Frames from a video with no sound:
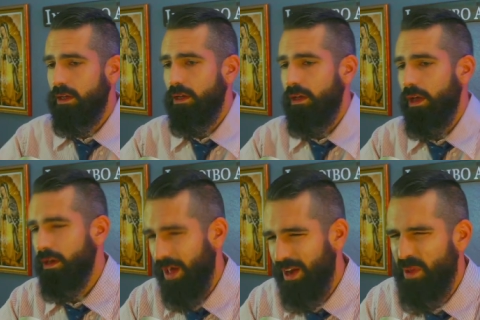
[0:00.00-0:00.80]
And a
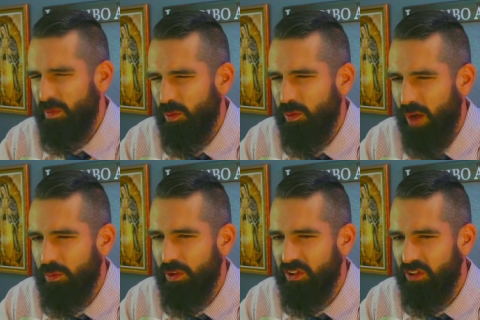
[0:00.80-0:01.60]
lot of people
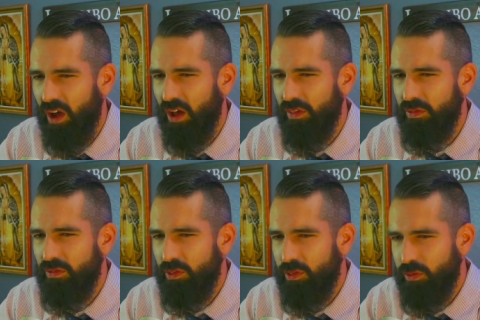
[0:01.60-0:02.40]
probably saw
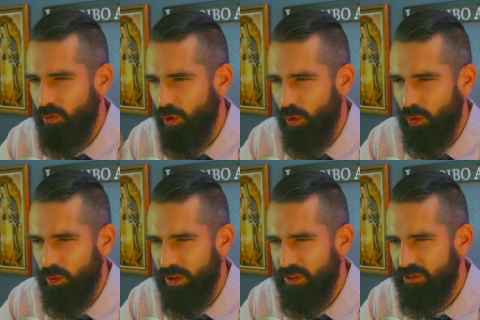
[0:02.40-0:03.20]
through
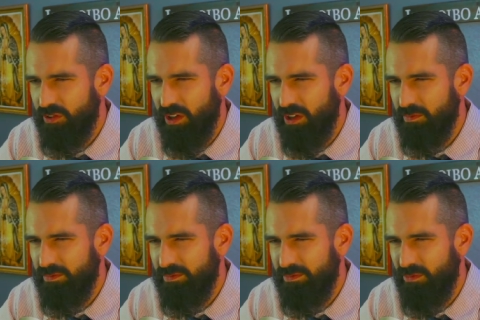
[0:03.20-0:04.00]
this
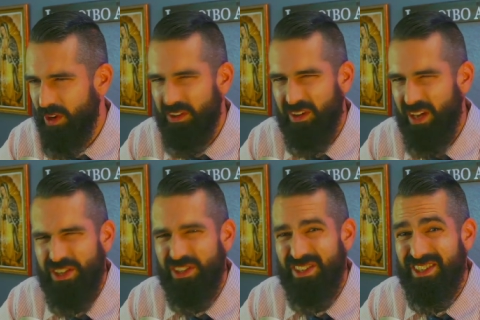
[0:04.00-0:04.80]
um,
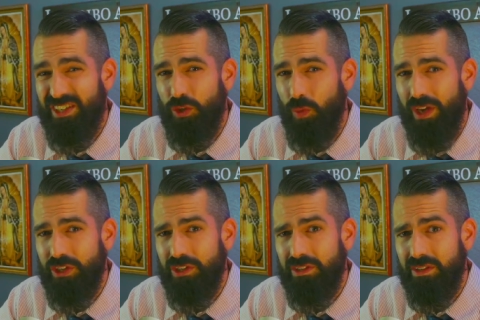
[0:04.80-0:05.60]
resignation
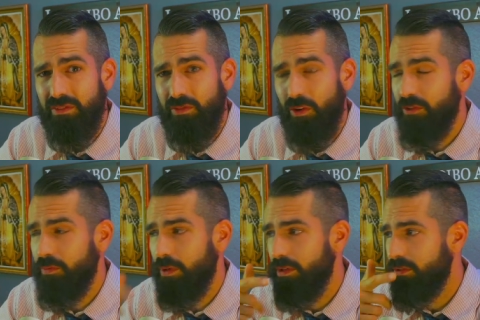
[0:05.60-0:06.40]
situation in the first
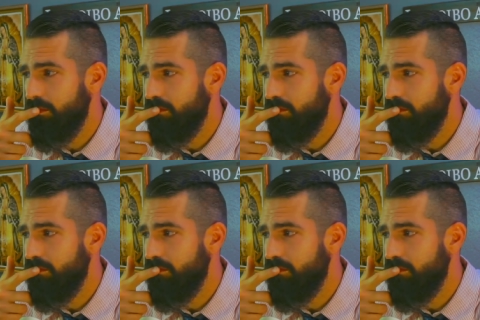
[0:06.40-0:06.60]
place.